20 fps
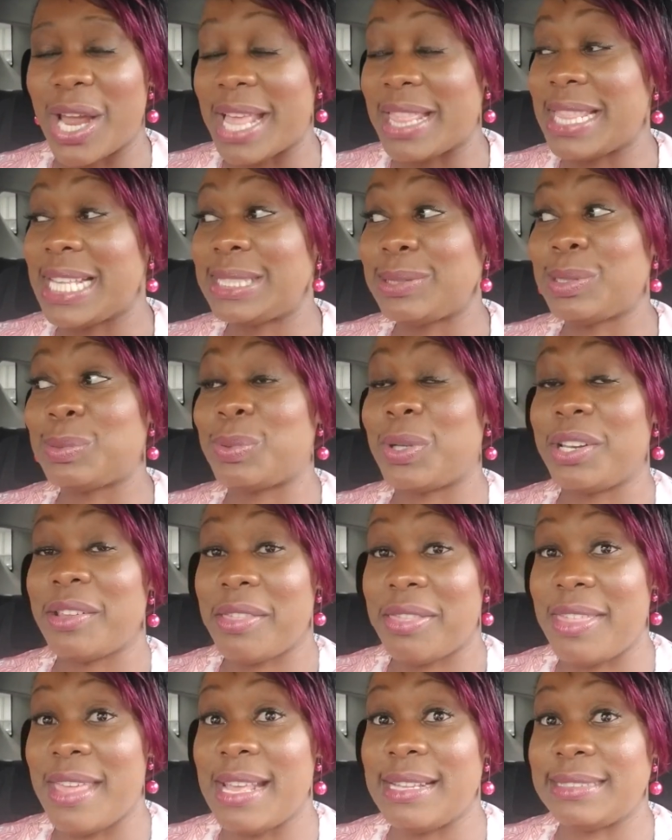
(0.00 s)
And this is one
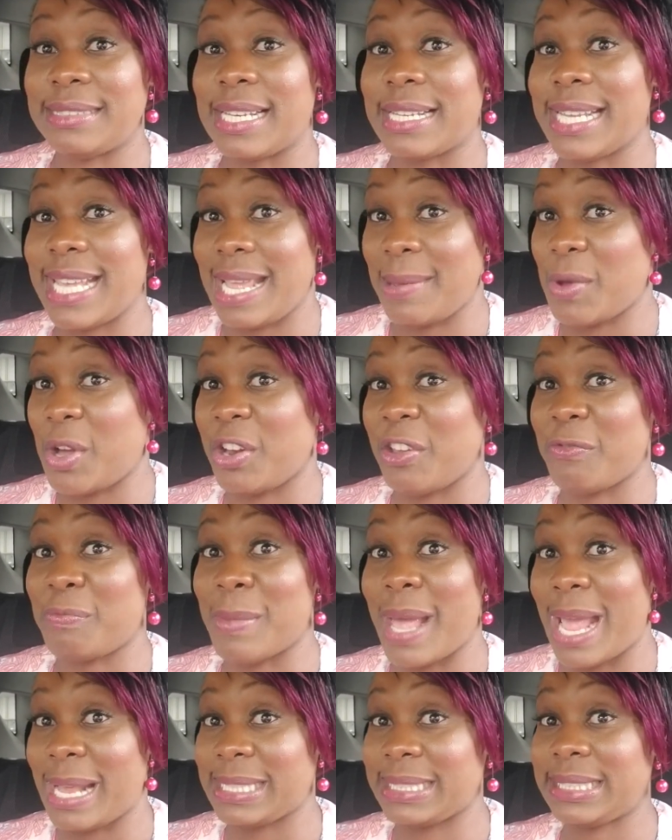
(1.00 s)
of the things that came out of
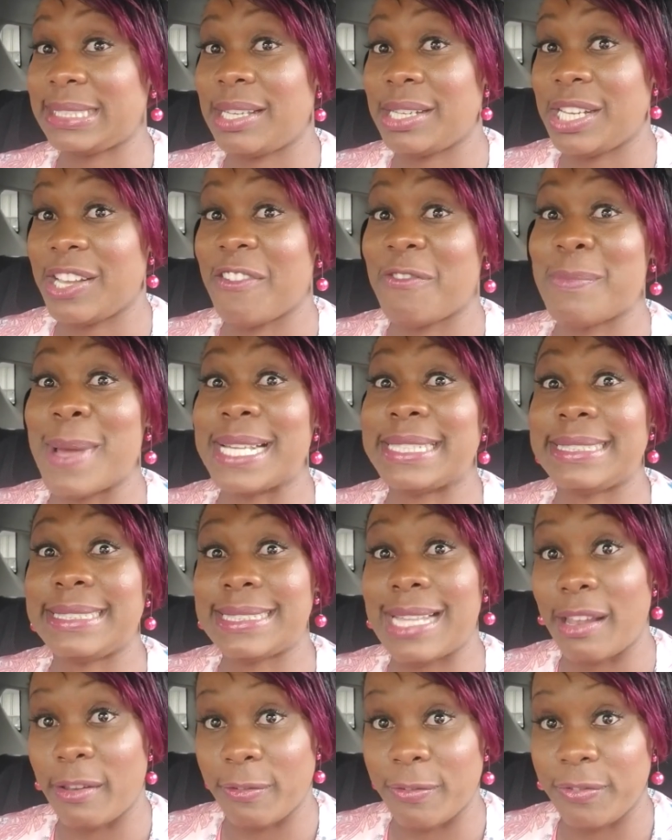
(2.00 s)
my study of
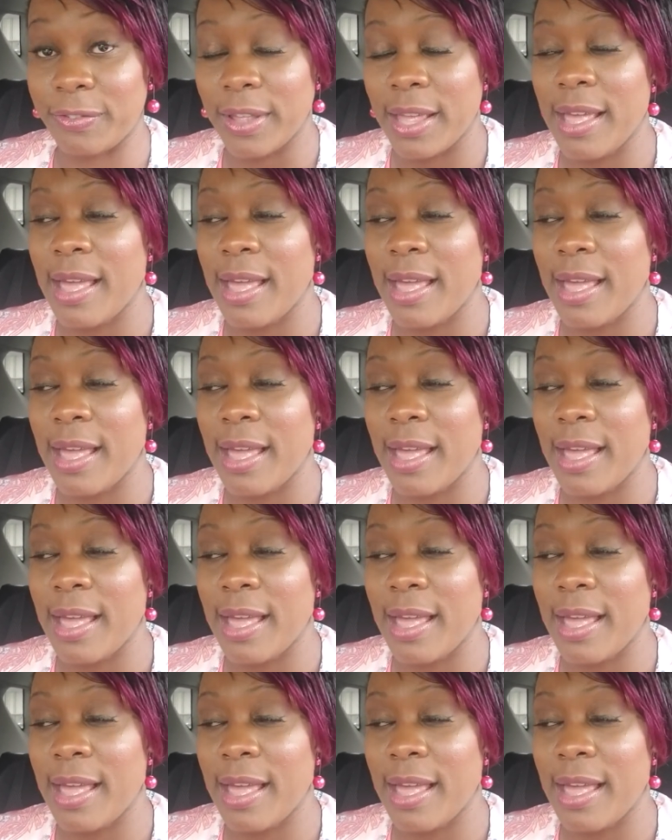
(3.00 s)
myself.